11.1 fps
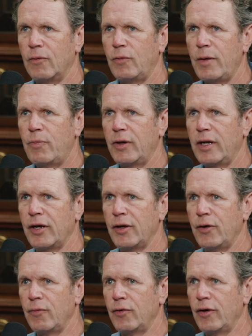we put in a
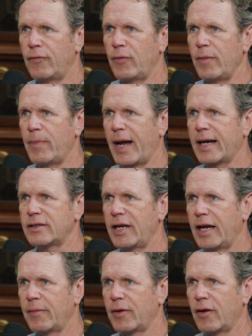new roof. We back
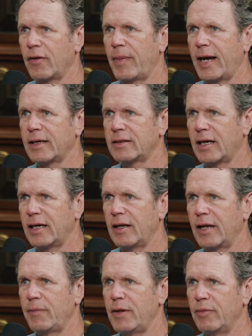stamped all the backside to
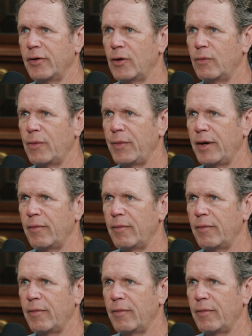let people know when we